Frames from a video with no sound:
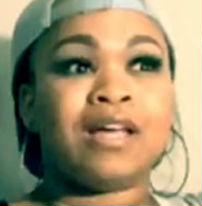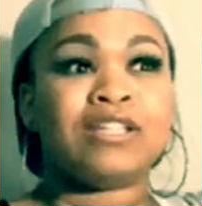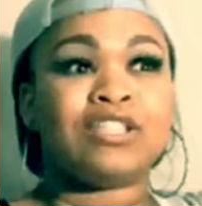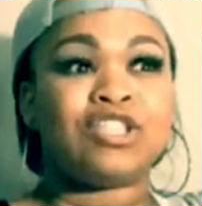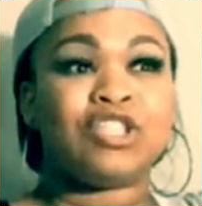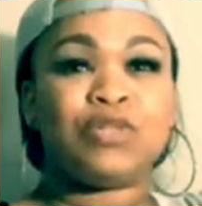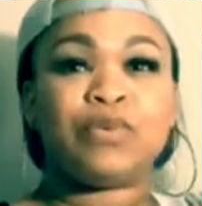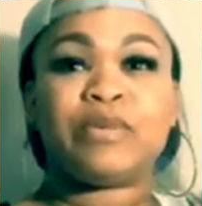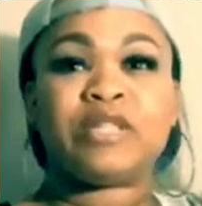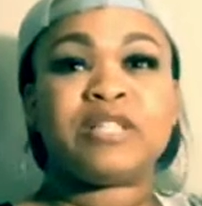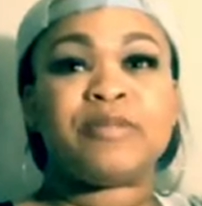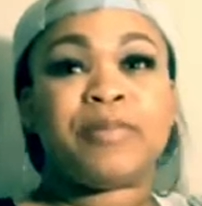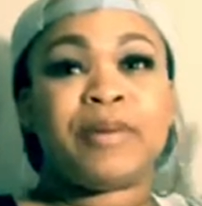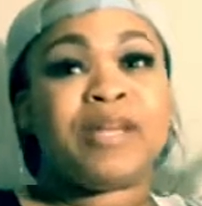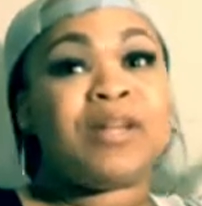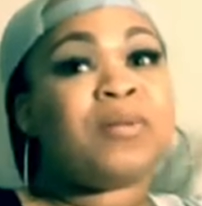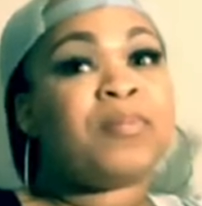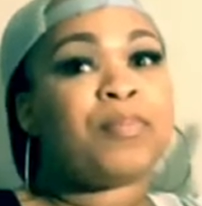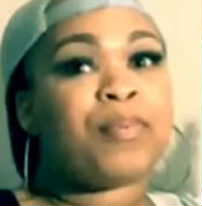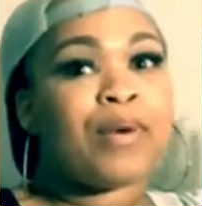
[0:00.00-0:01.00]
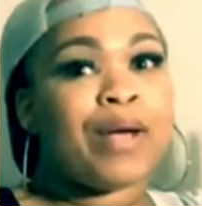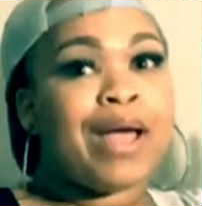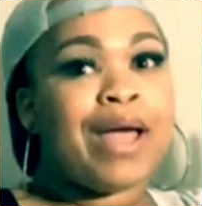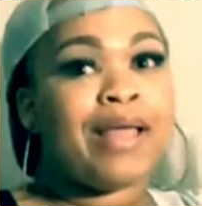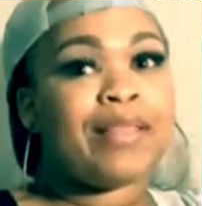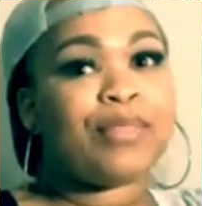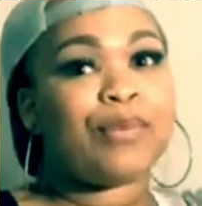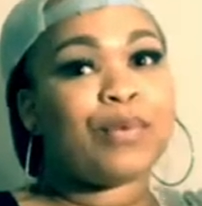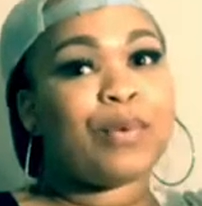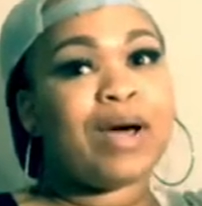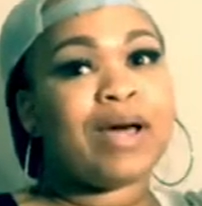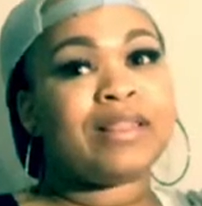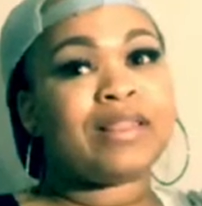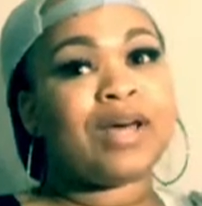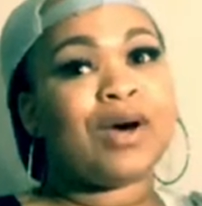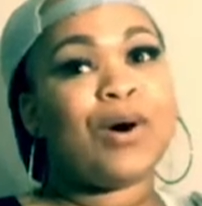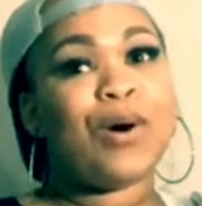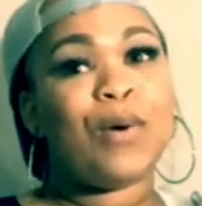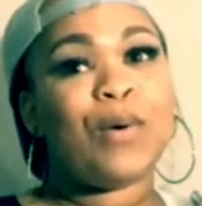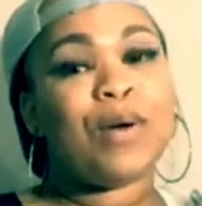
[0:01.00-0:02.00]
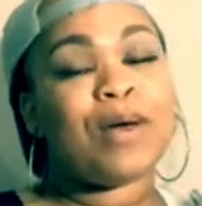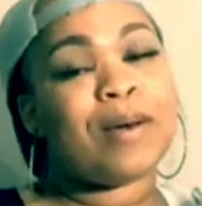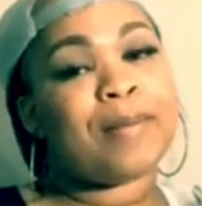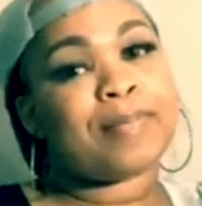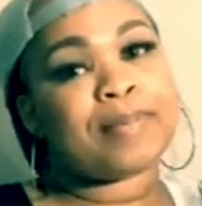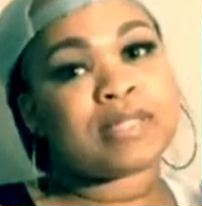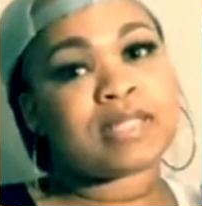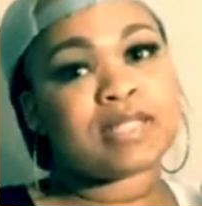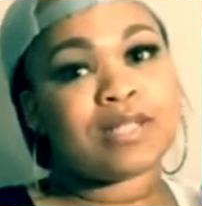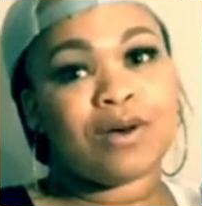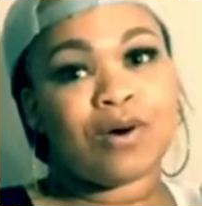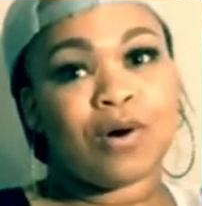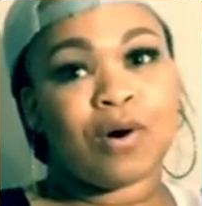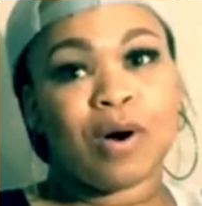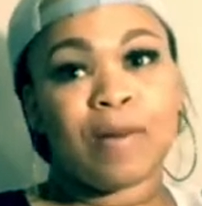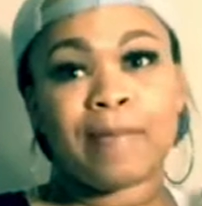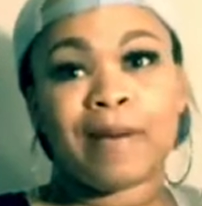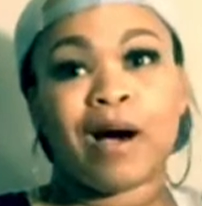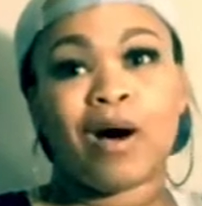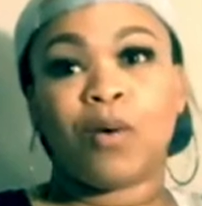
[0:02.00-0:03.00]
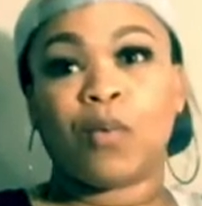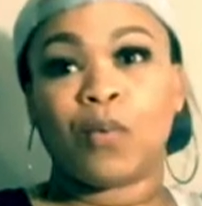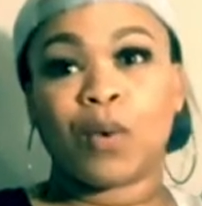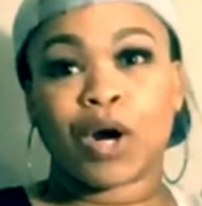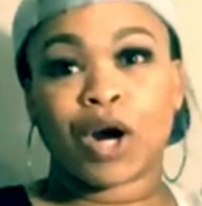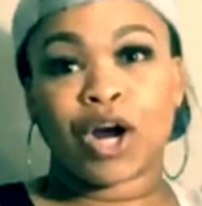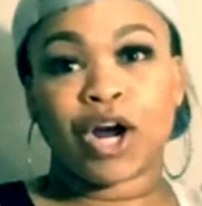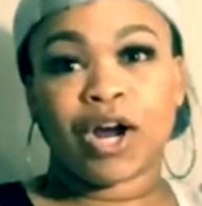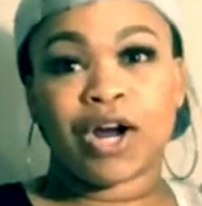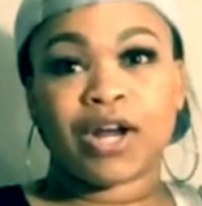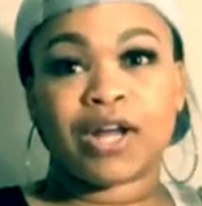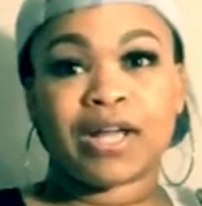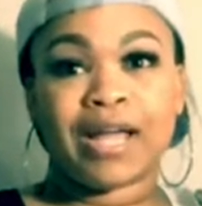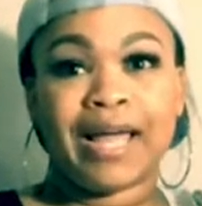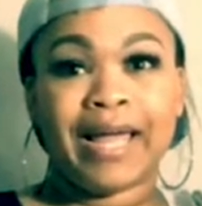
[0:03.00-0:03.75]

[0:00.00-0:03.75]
she was being a brat throughout the whole episode about work,